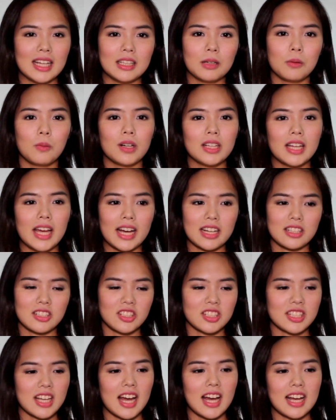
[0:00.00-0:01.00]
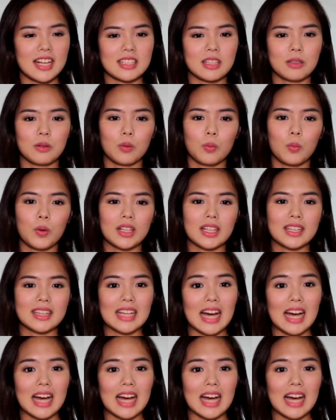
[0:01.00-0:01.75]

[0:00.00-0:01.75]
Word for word: I didn't want to exercise I didn't want to